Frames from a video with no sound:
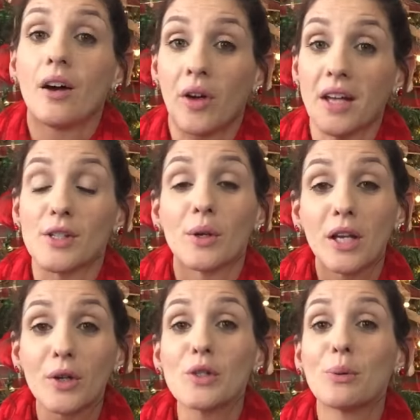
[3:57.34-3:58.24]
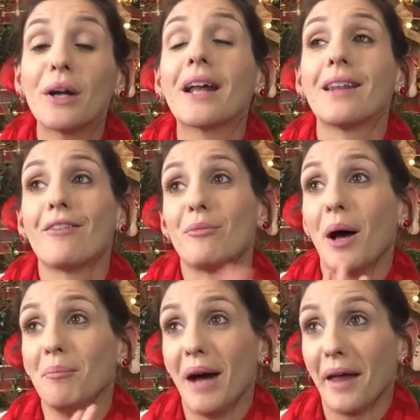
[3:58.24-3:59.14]
Okay, so here's what I love
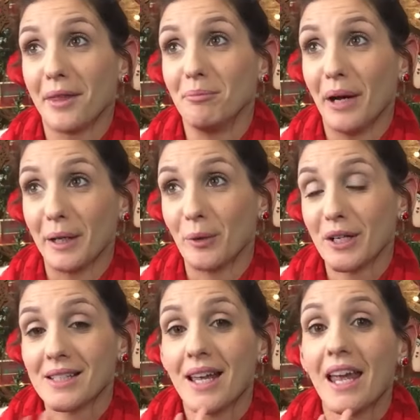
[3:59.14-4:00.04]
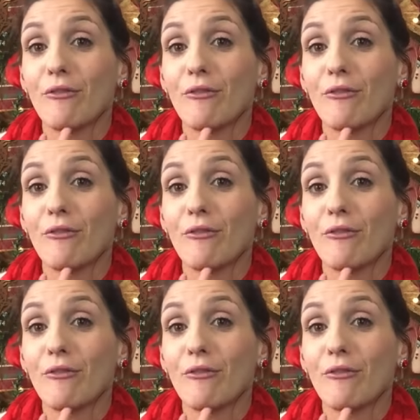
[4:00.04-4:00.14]
about Bath & Body Works.